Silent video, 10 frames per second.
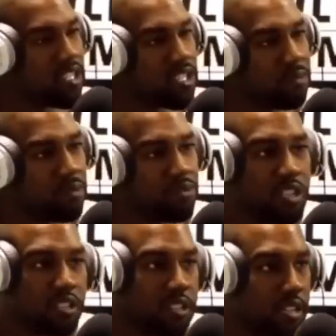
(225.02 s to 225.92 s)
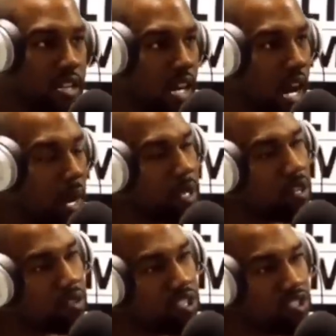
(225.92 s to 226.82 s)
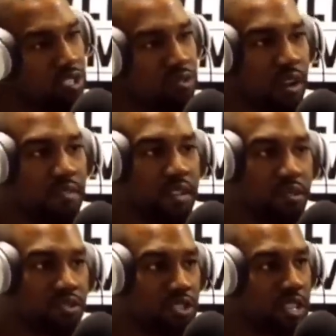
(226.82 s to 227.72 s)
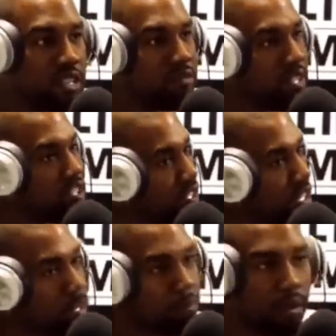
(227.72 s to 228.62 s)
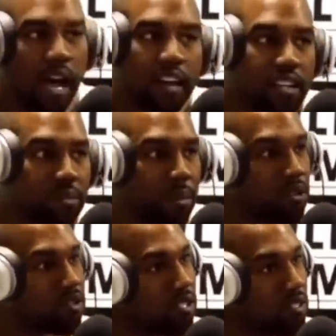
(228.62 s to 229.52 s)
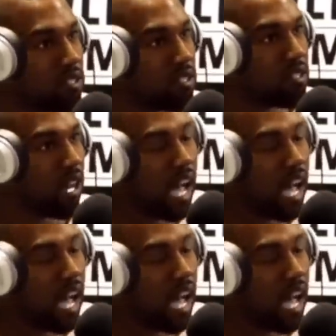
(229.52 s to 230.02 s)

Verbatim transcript: I'm not just a musician. I'm a Christian revolutionary visionary products person.